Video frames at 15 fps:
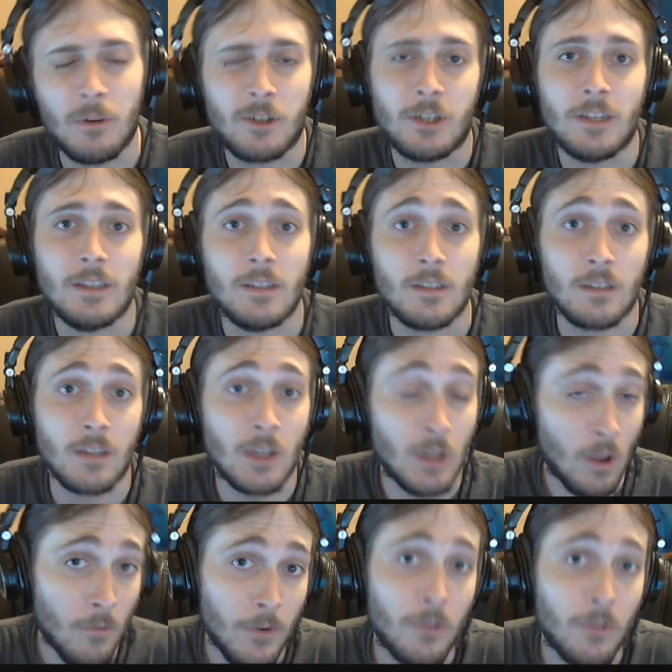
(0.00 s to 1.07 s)
which is a
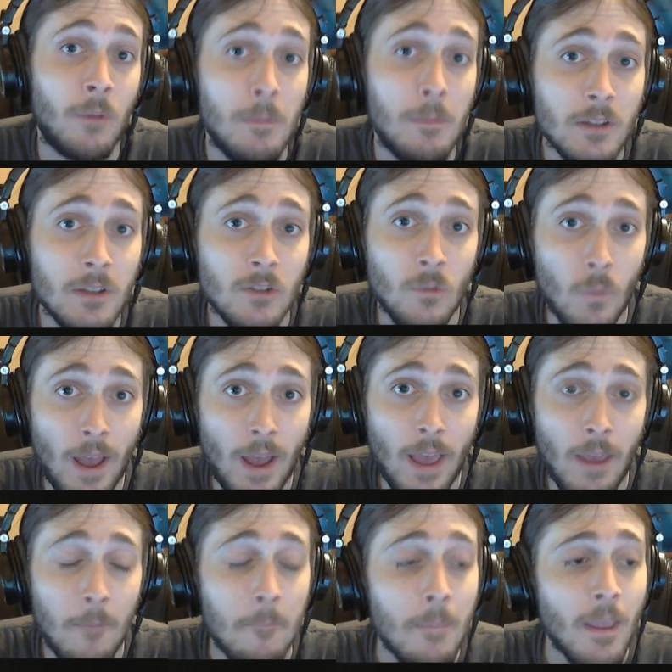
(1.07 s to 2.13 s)
little over 3 months
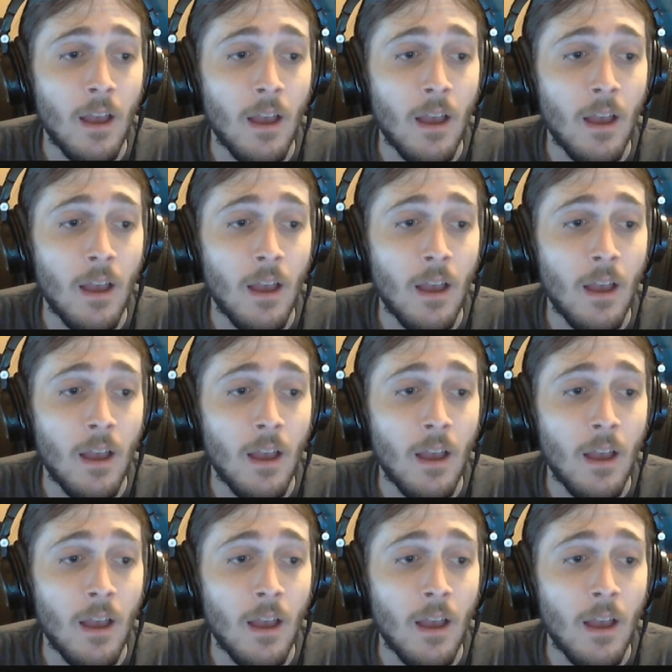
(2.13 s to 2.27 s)
away,